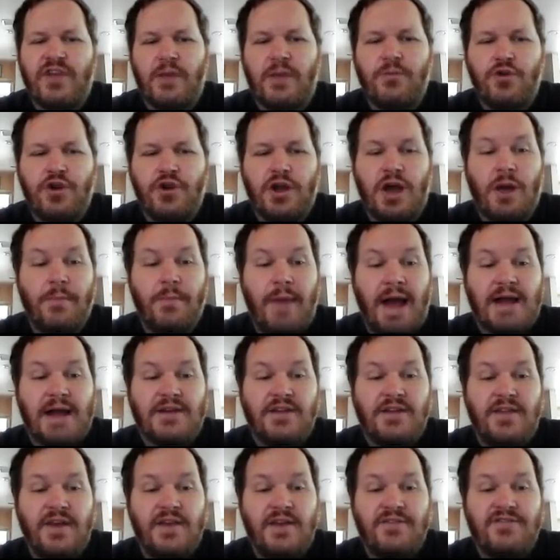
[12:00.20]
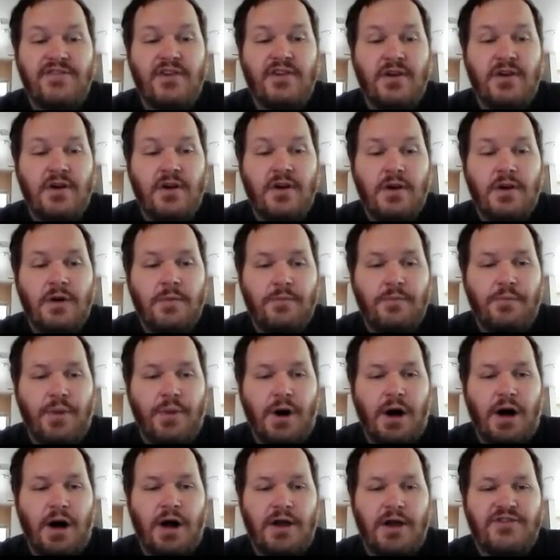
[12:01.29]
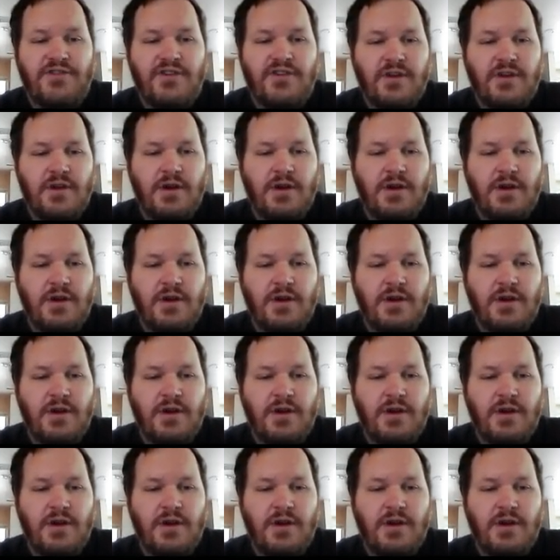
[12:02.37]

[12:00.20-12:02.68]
I'm going to come back to this, but